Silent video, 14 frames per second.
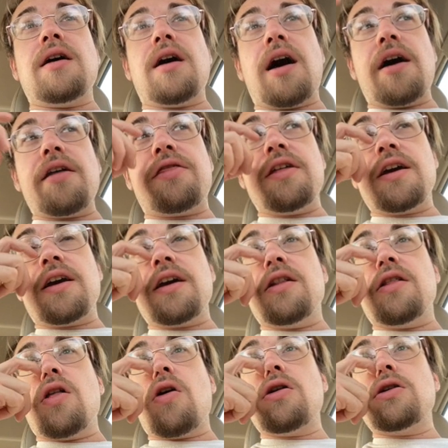I think in
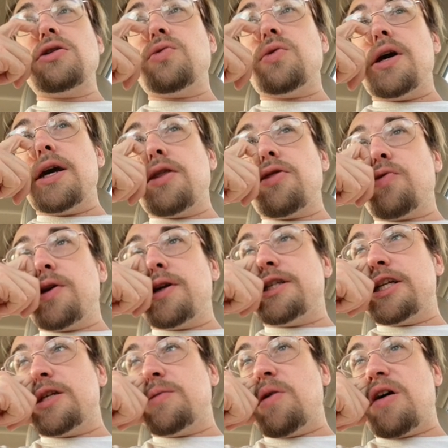a large way, Three
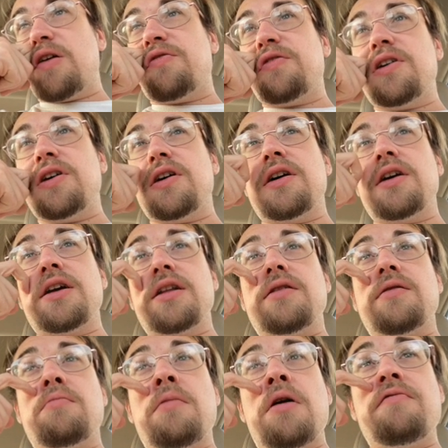six Mafia and
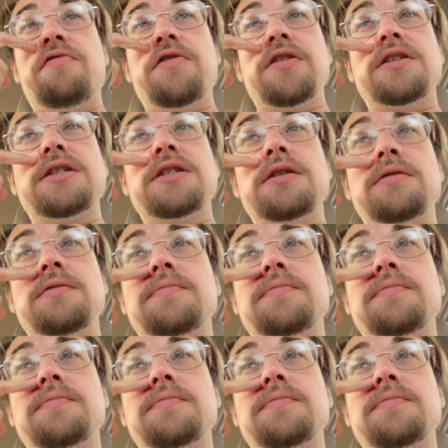the Memphis